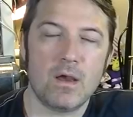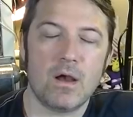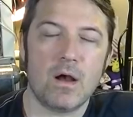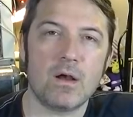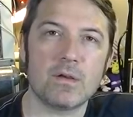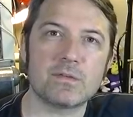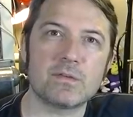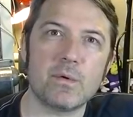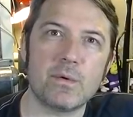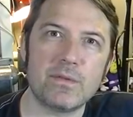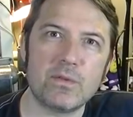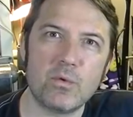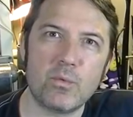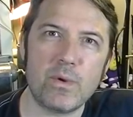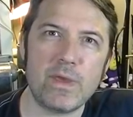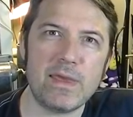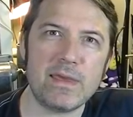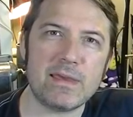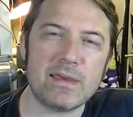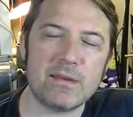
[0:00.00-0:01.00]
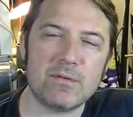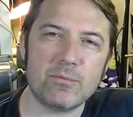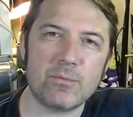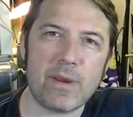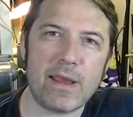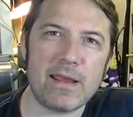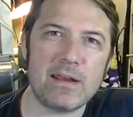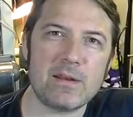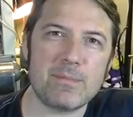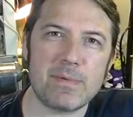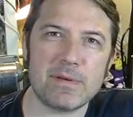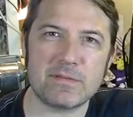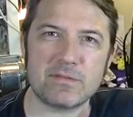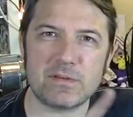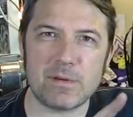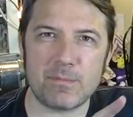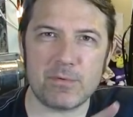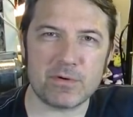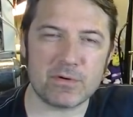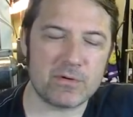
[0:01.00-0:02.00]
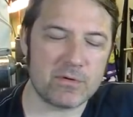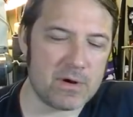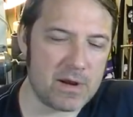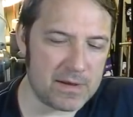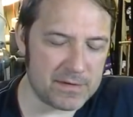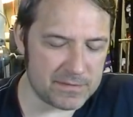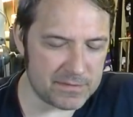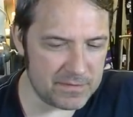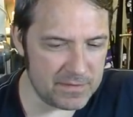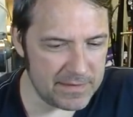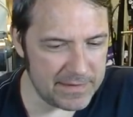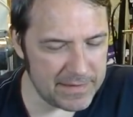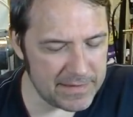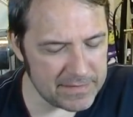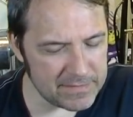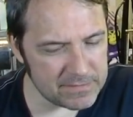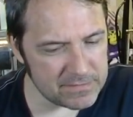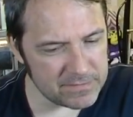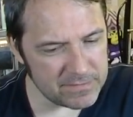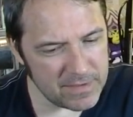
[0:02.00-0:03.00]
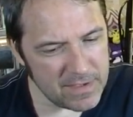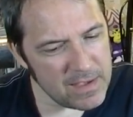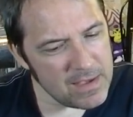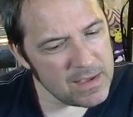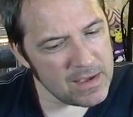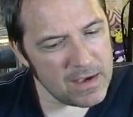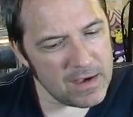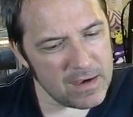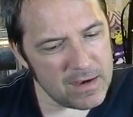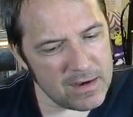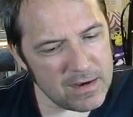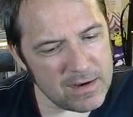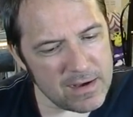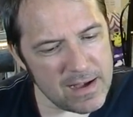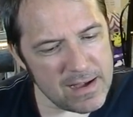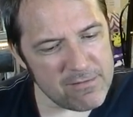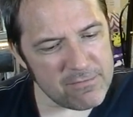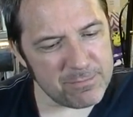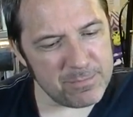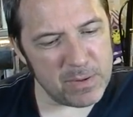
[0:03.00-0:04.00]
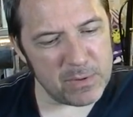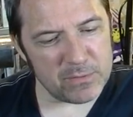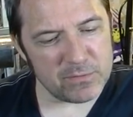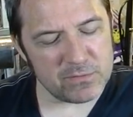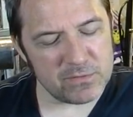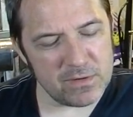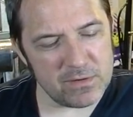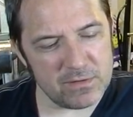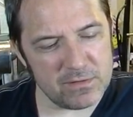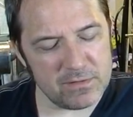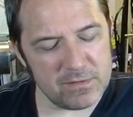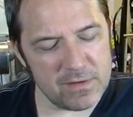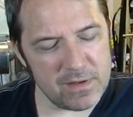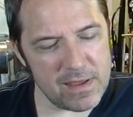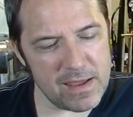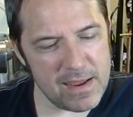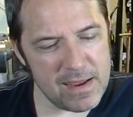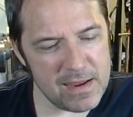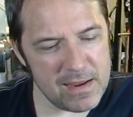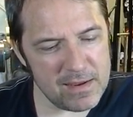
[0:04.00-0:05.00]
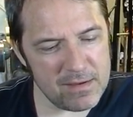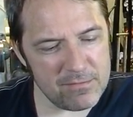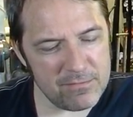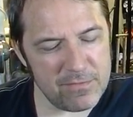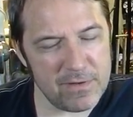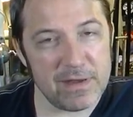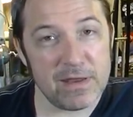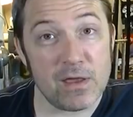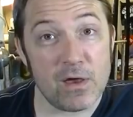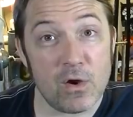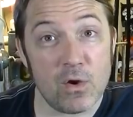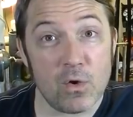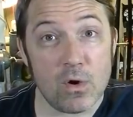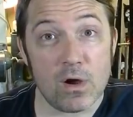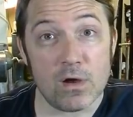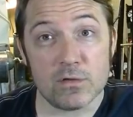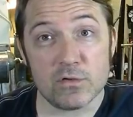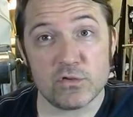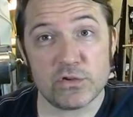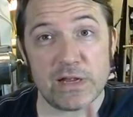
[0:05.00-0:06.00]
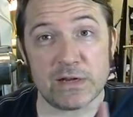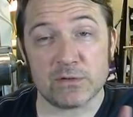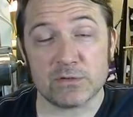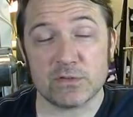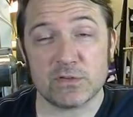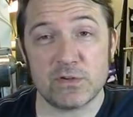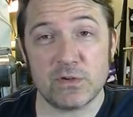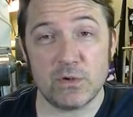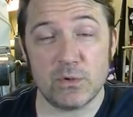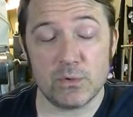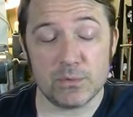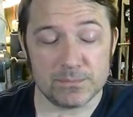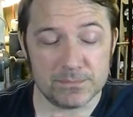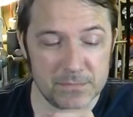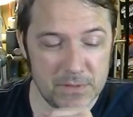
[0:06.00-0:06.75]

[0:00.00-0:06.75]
Also in the week in random, I stumbled across this. Uh, I've posted a video on Channel 2